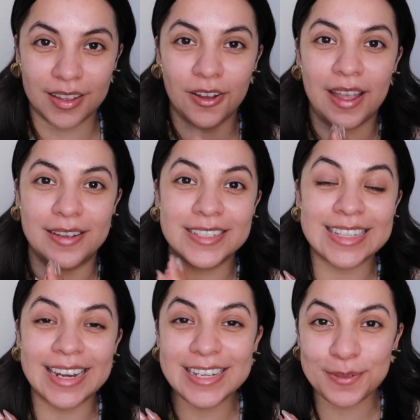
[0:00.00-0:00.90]
Okay,
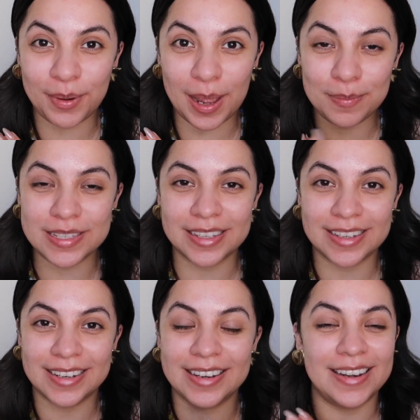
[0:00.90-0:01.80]
skin is prepped.
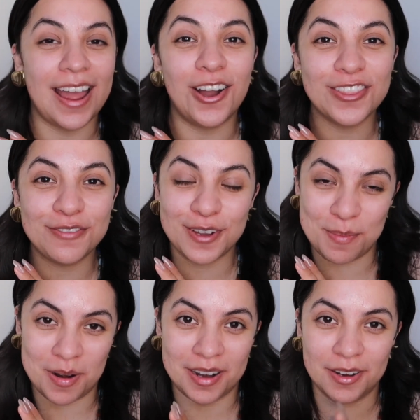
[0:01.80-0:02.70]
Now the
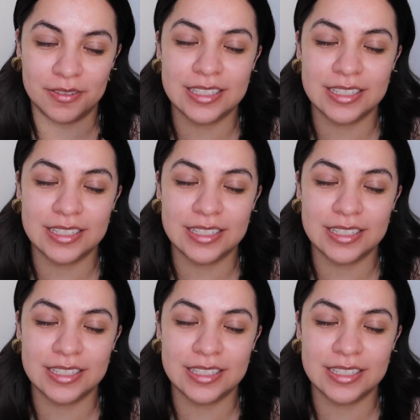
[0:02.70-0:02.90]
fun part.